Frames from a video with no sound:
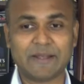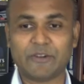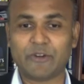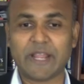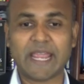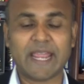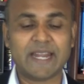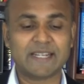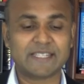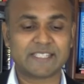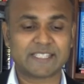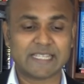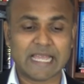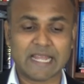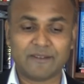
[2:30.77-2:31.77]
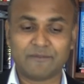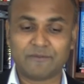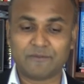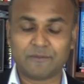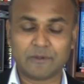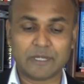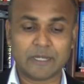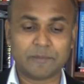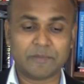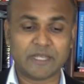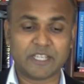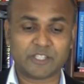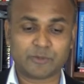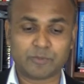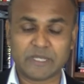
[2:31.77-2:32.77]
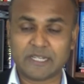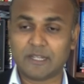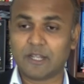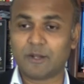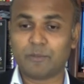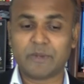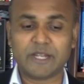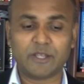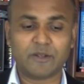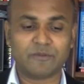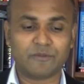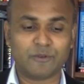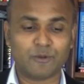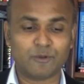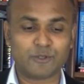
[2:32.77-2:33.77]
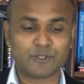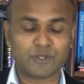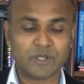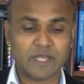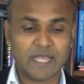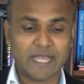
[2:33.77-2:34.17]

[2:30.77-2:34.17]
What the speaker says: rents, and I spend a lot of money on foods.